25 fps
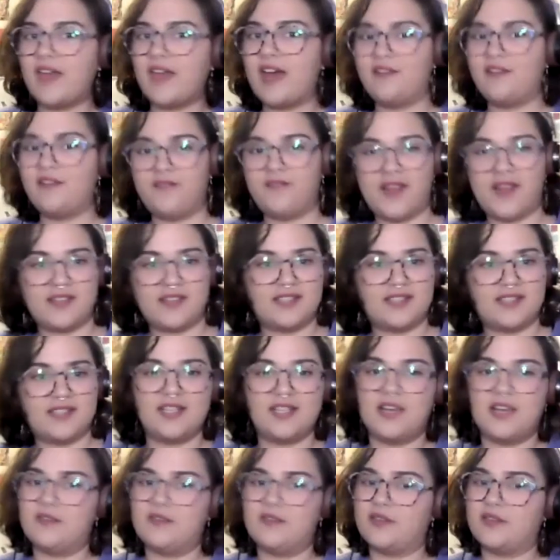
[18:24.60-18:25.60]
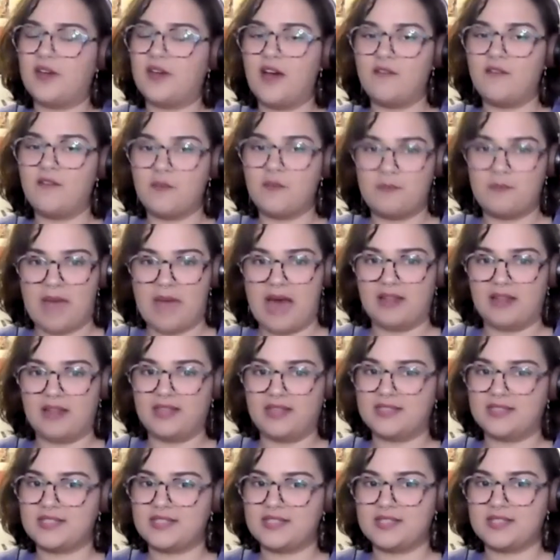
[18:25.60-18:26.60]
fantasy of a
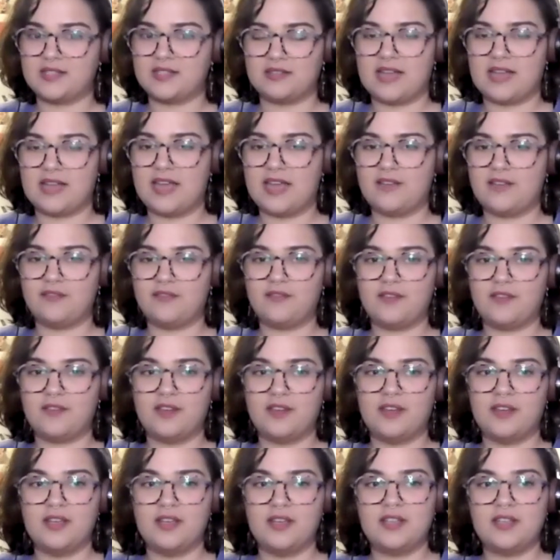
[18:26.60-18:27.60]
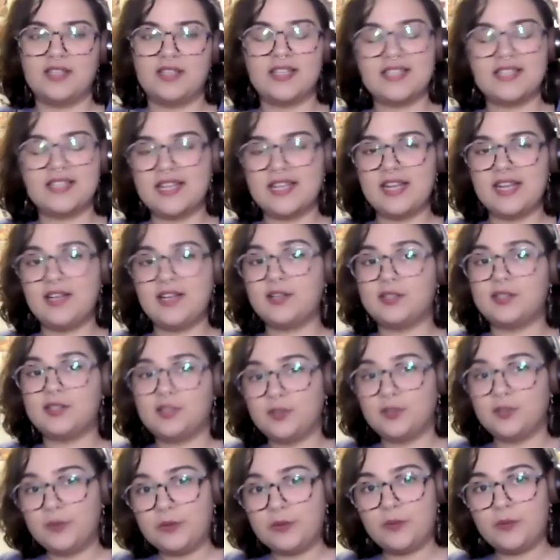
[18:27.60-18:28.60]
balanced life, does it
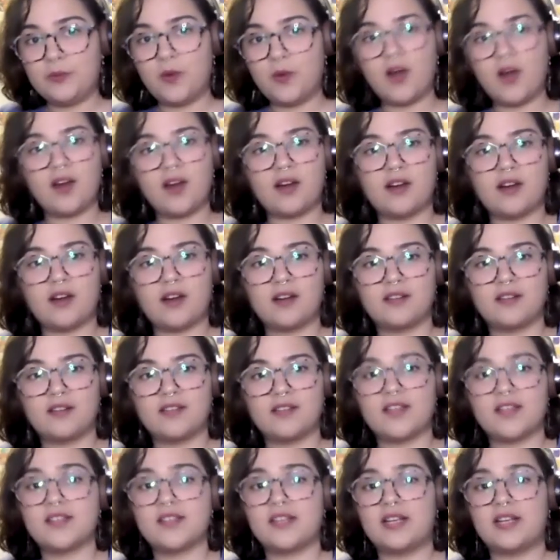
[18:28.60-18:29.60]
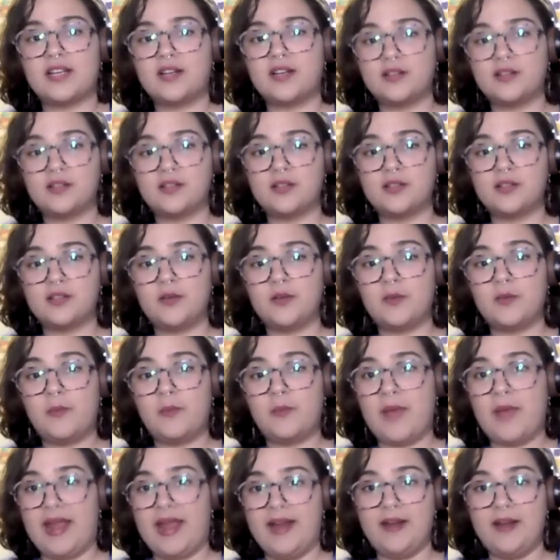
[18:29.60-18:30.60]
include work? Does it include
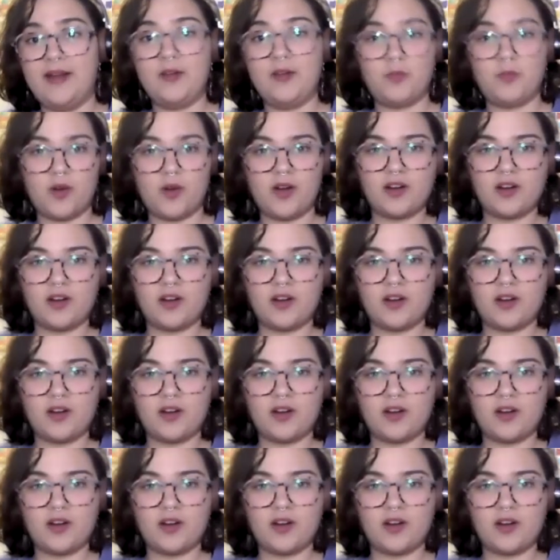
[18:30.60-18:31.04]
paid work?